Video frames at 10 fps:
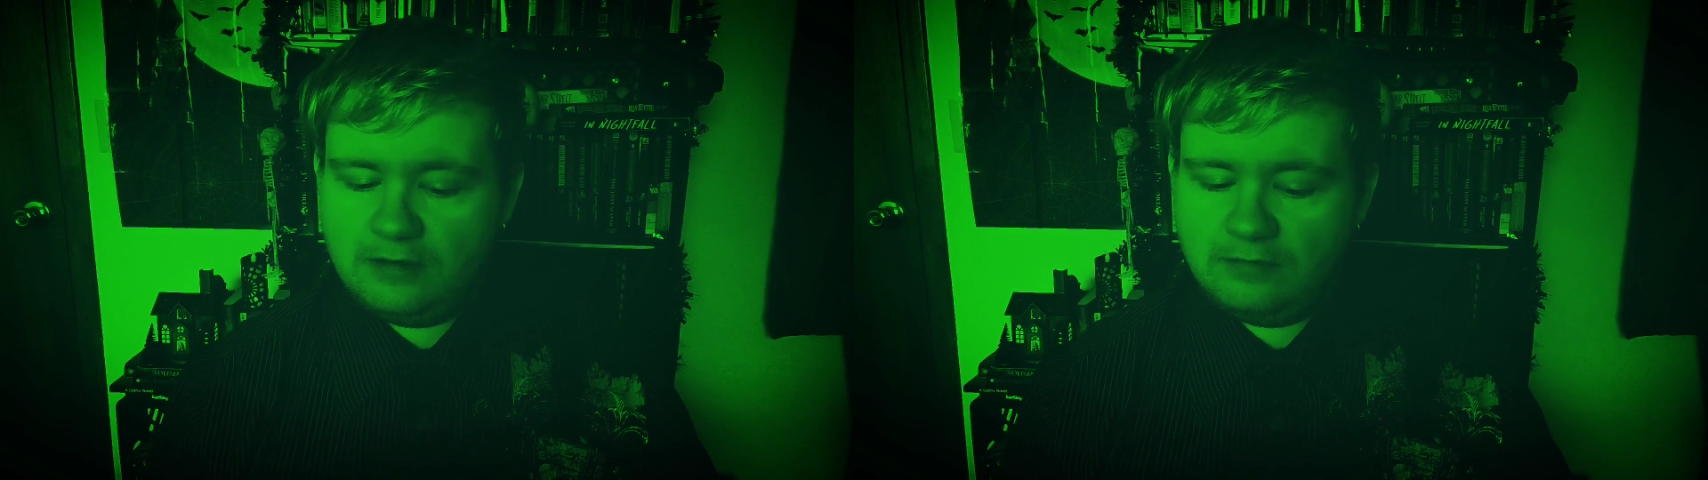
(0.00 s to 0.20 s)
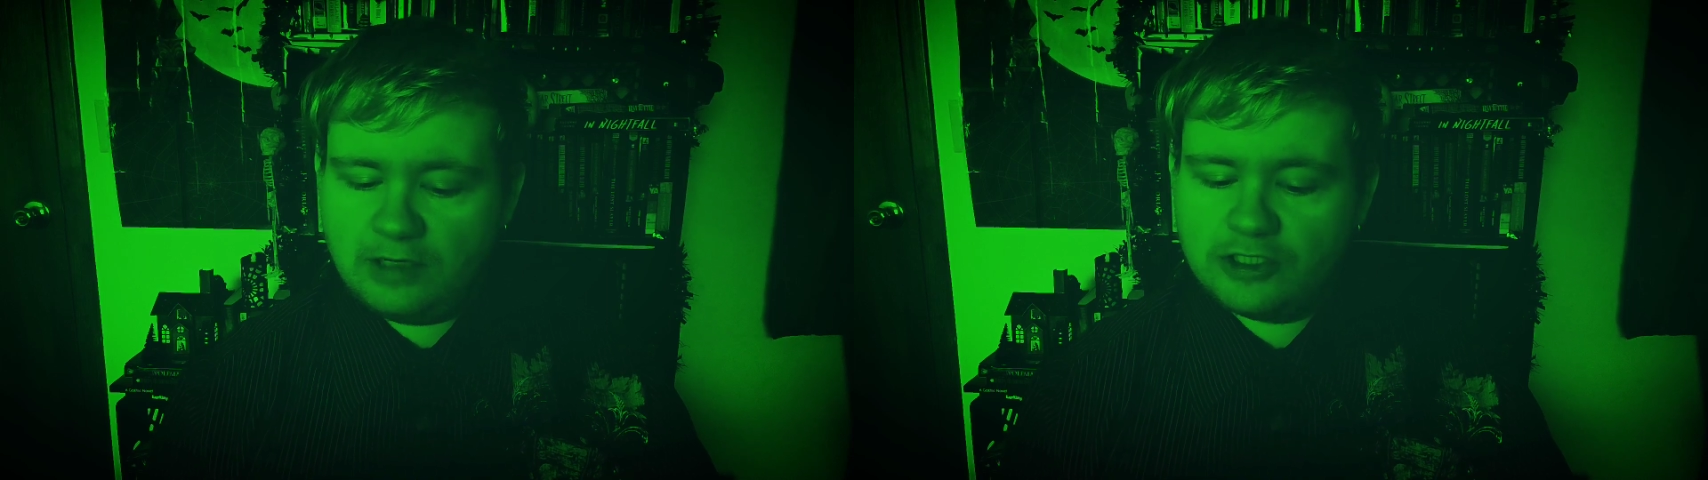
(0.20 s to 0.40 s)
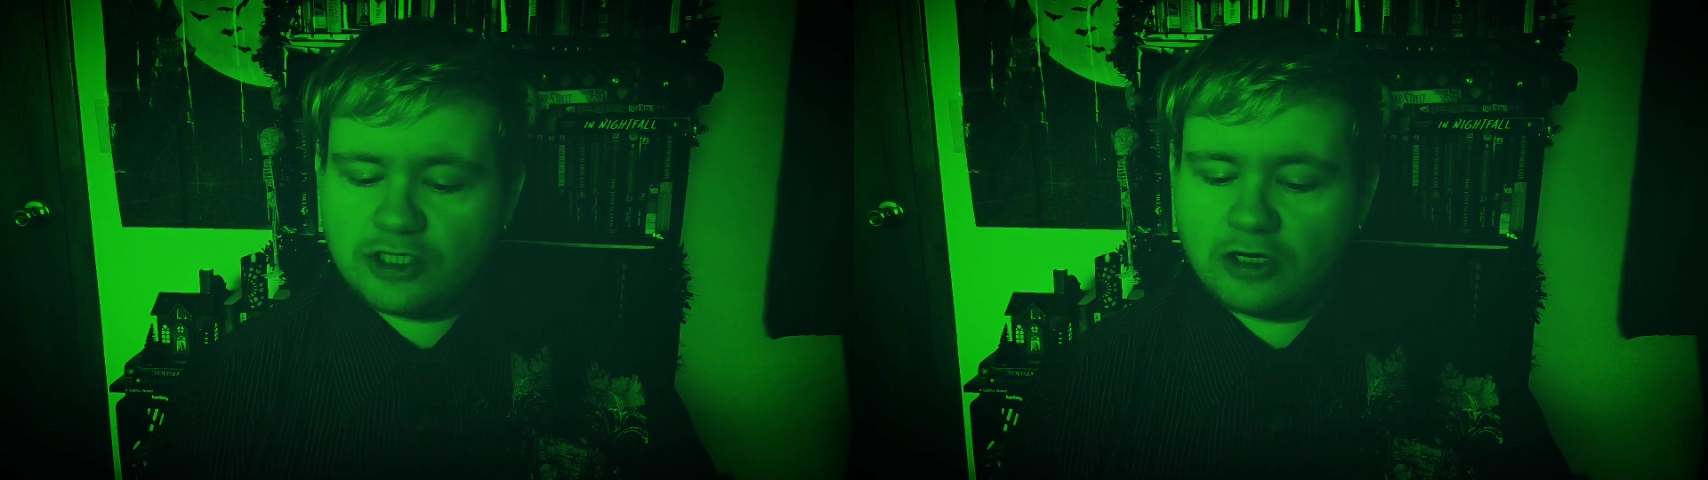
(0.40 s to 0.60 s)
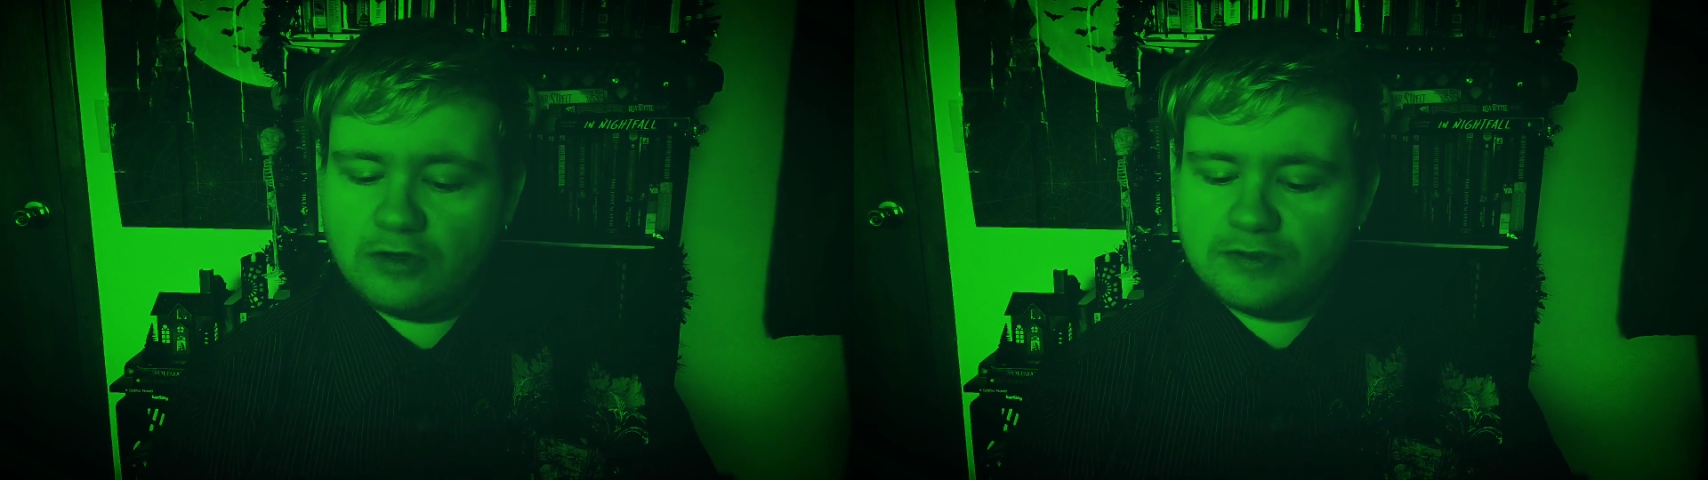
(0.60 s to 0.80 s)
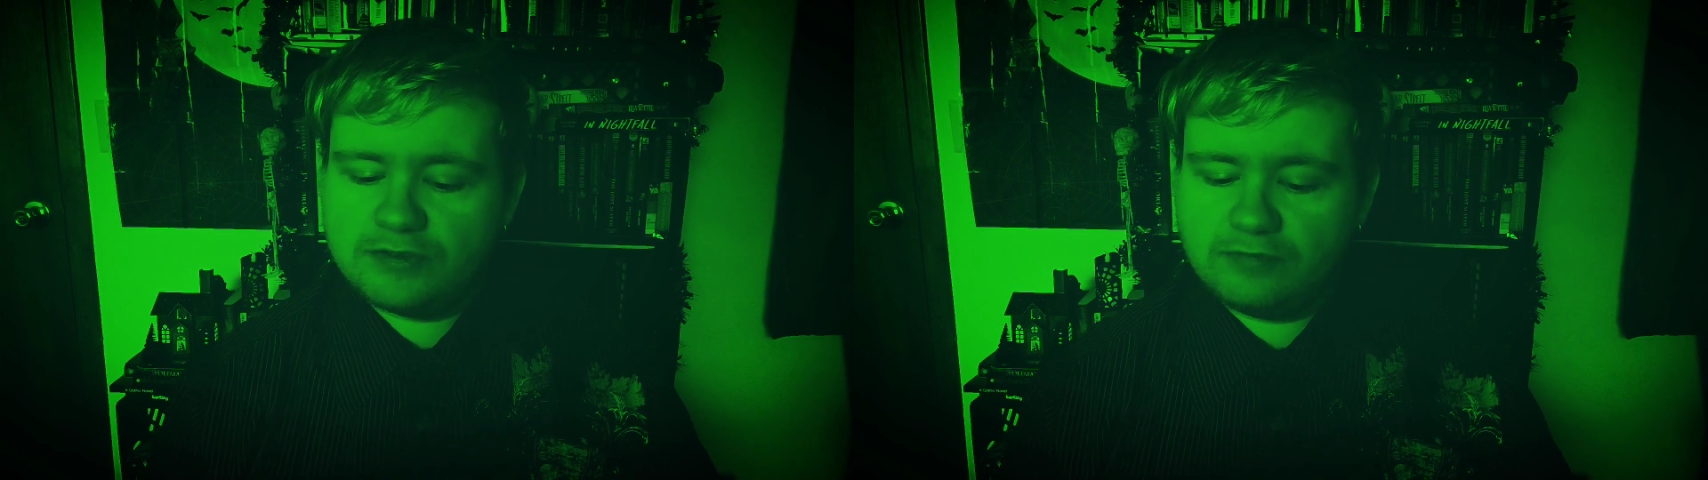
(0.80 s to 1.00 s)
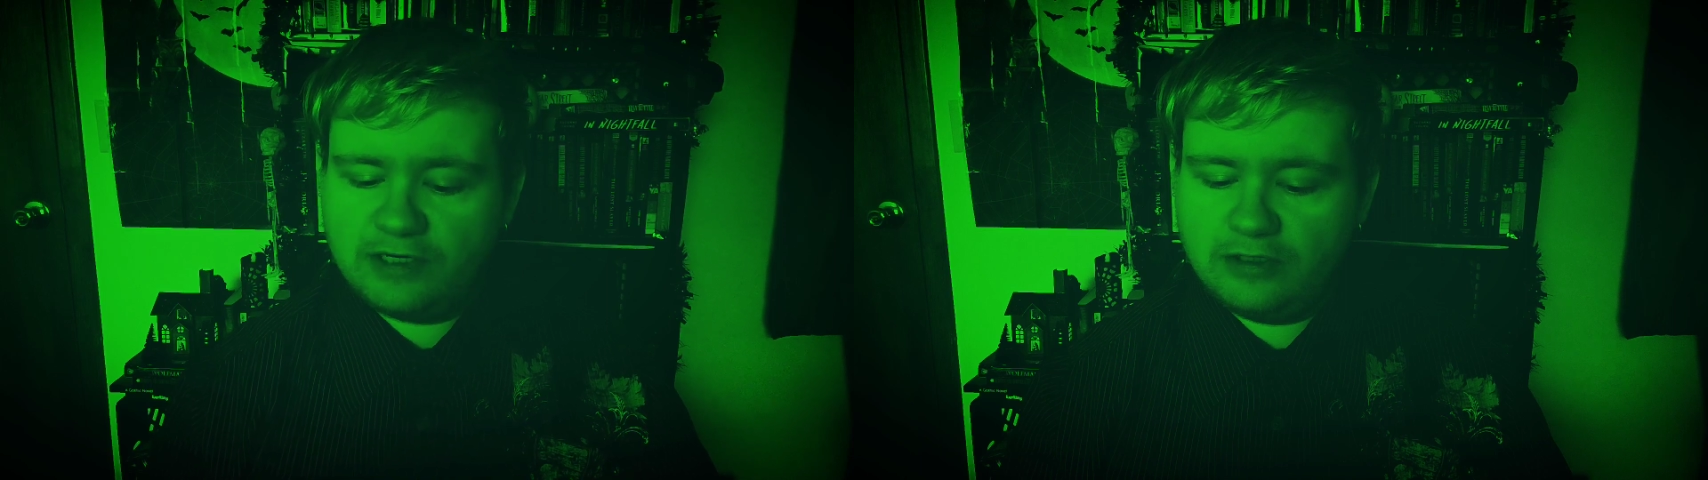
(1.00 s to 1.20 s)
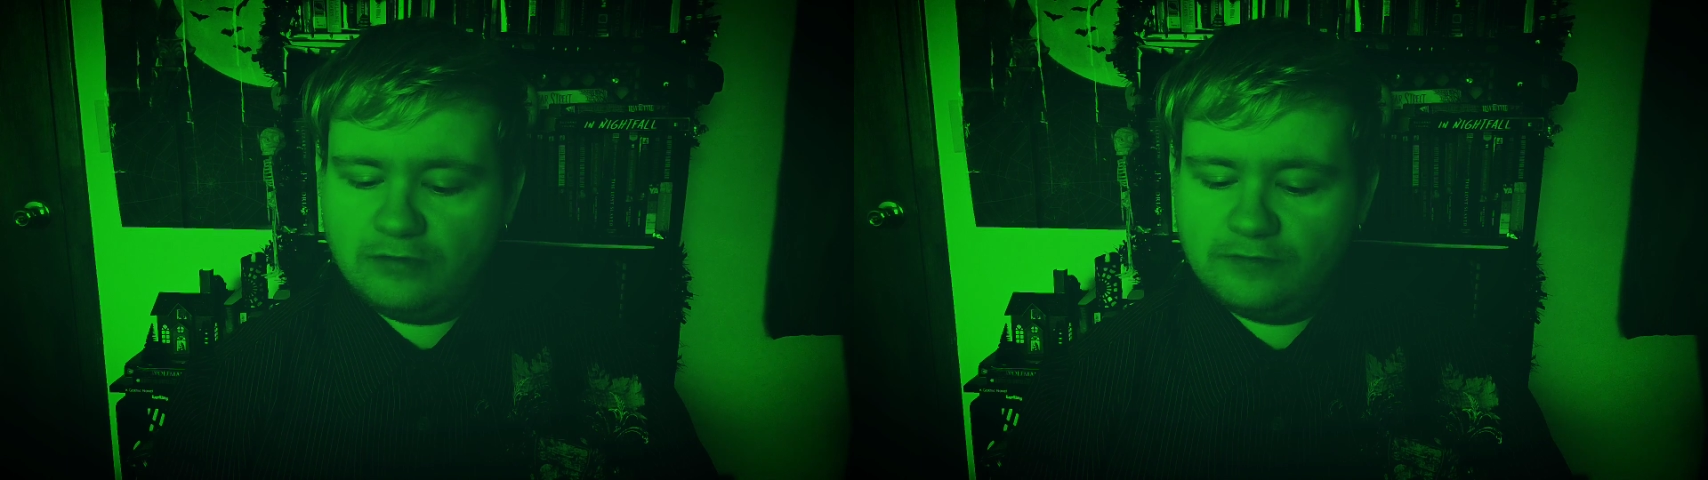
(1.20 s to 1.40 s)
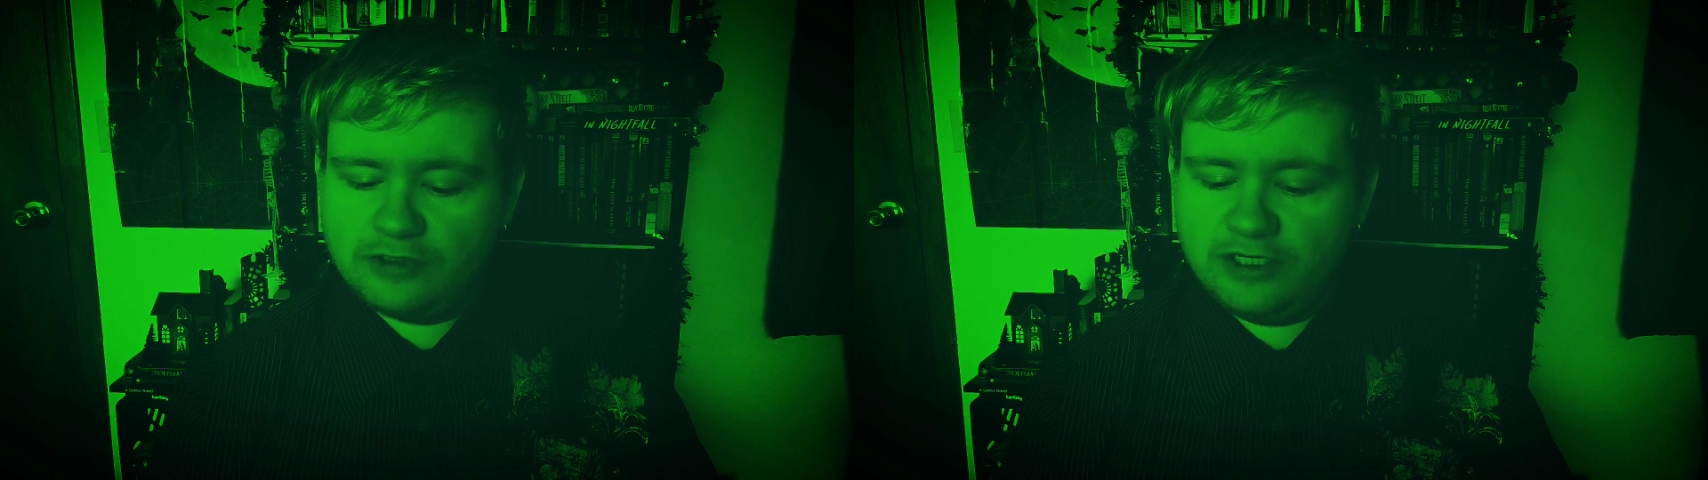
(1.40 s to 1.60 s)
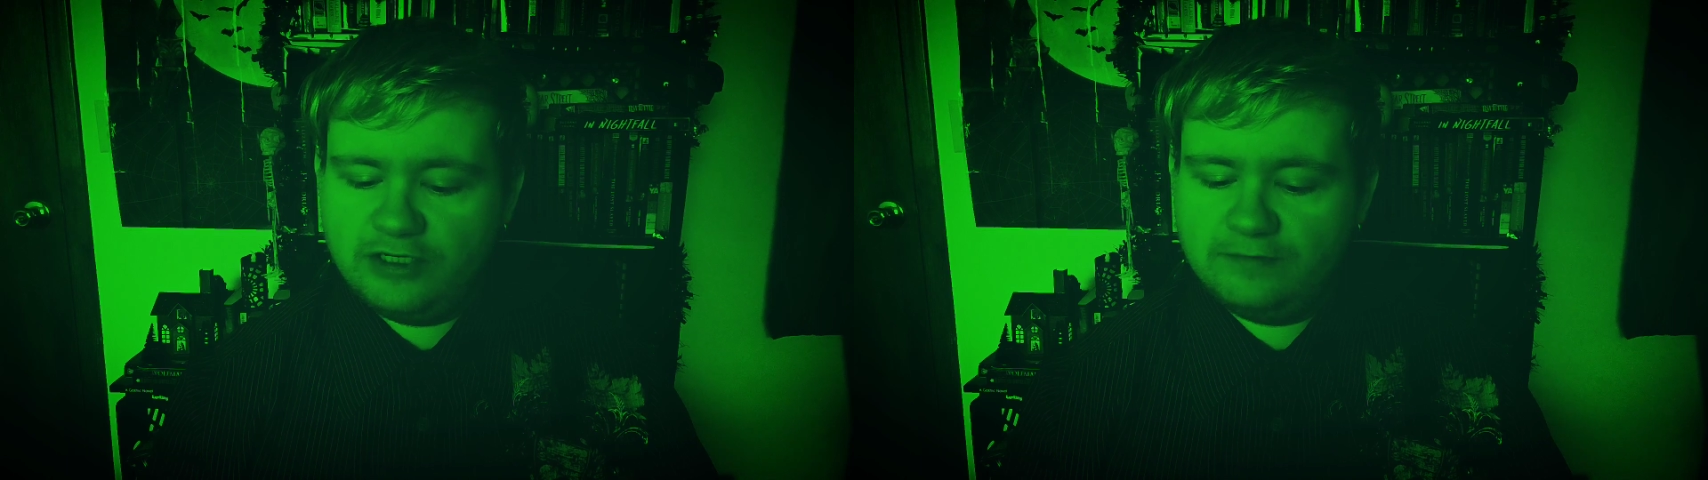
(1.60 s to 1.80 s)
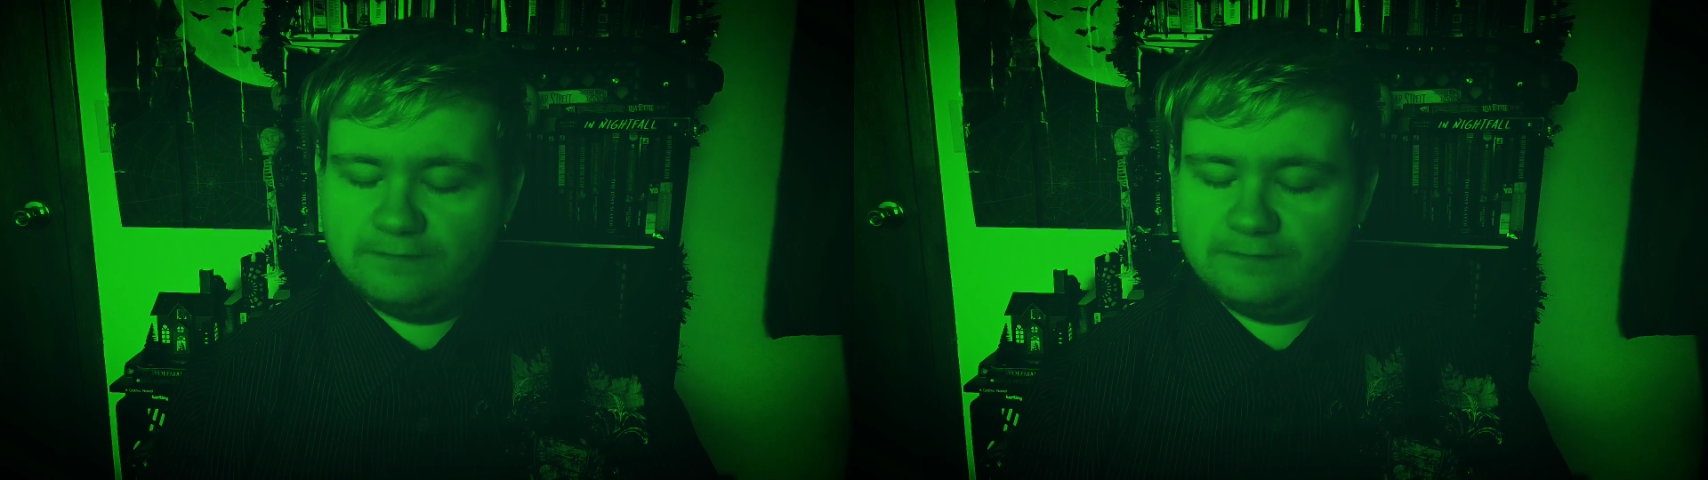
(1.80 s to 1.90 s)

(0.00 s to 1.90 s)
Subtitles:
by Charles Randolph Grean.